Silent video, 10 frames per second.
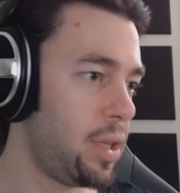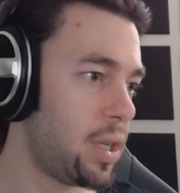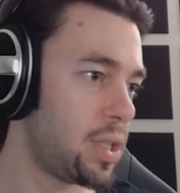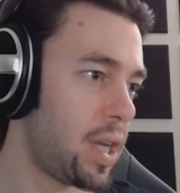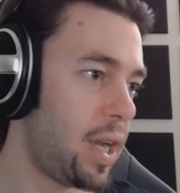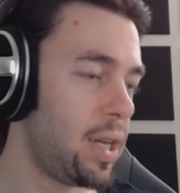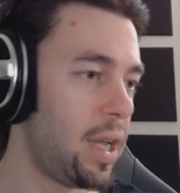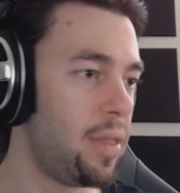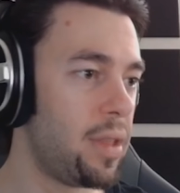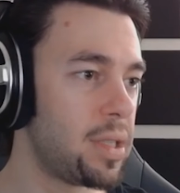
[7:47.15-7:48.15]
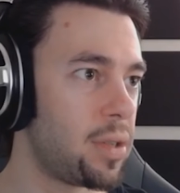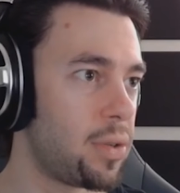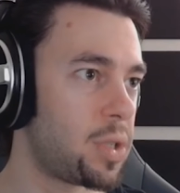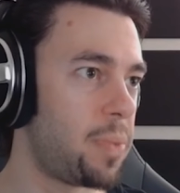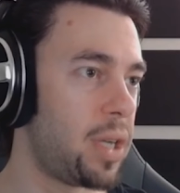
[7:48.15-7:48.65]
contained in this
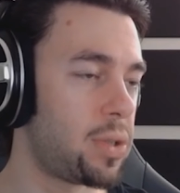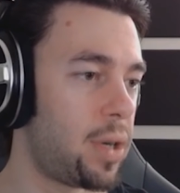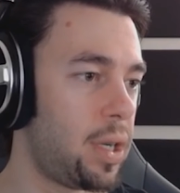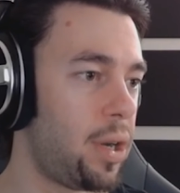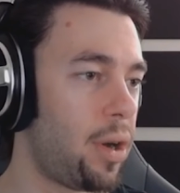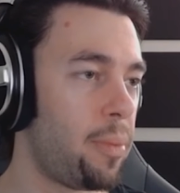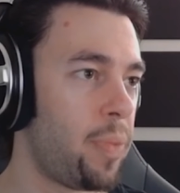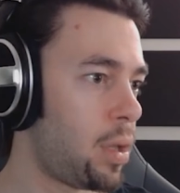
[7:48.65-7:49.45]
little space right here.